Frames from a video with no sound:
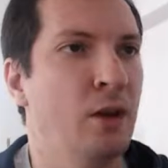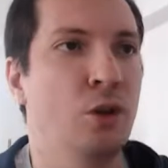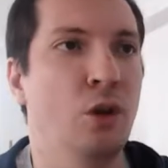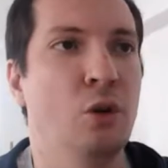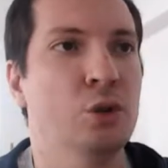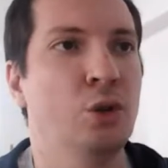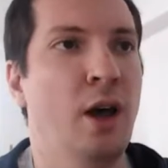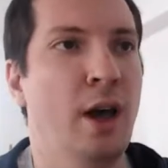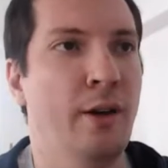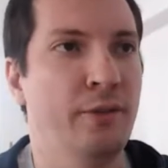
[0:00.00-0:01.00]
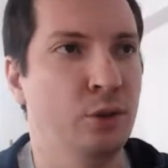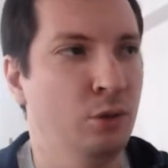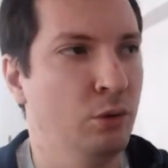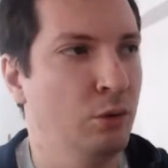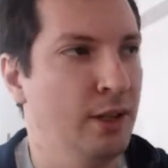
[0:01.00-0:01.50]
you also have
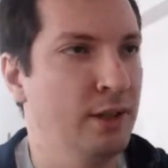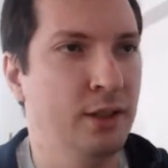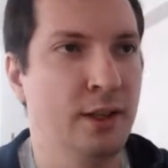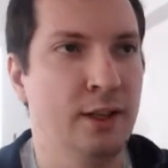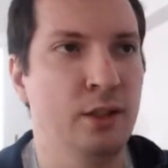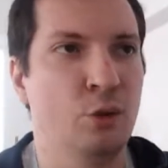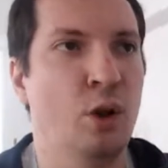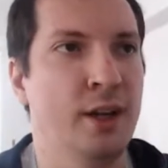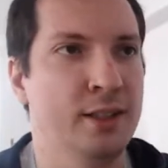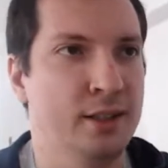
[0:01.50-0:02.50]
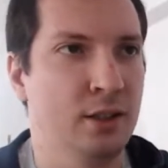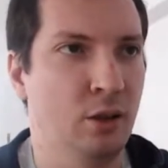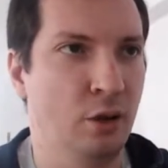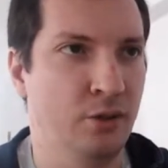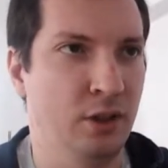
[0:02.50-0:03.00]
to indicate the rights
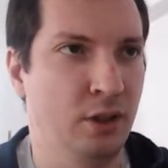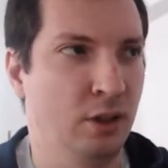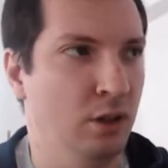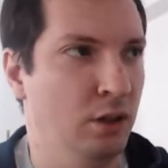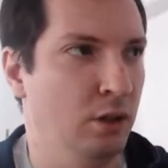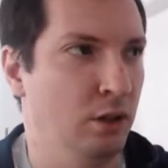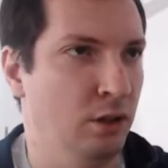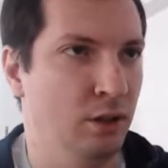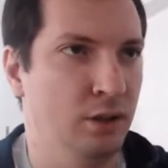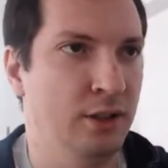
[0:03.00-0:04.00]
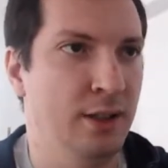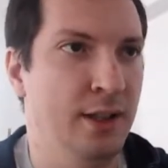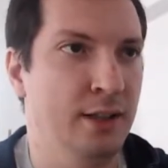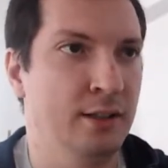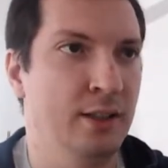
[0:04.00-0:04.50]
of
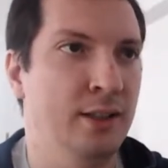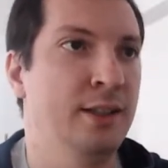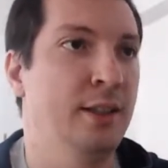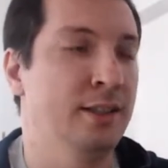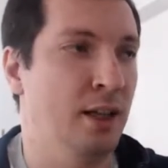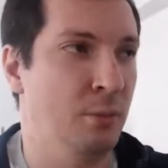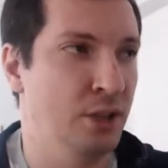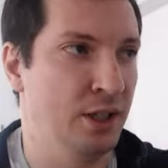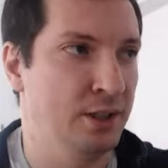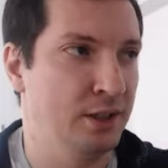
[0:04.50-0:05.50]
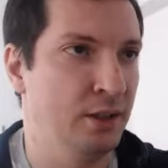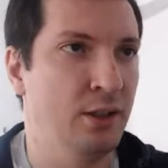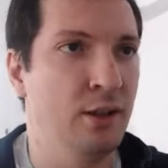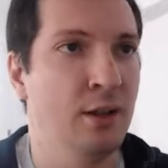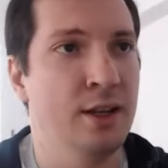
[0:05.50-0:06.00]
the data subjects
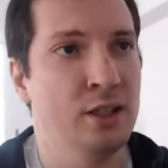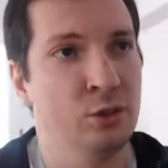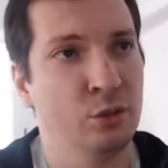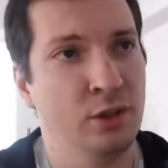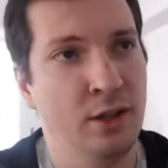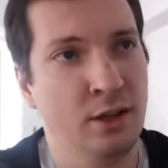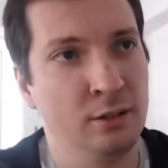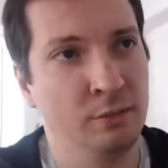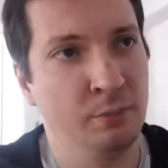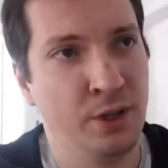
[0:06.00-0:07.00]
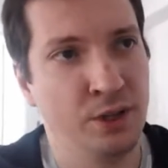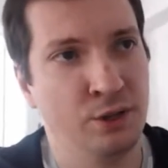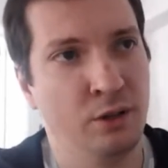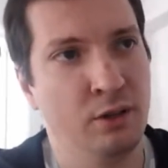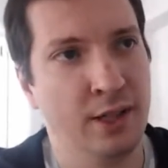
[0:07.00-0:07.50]
in relation to their
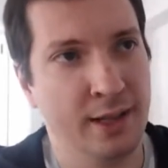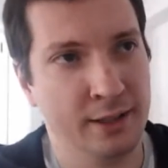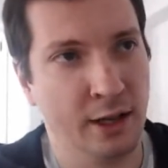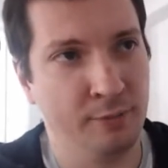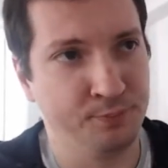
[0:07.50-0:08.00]
personal data,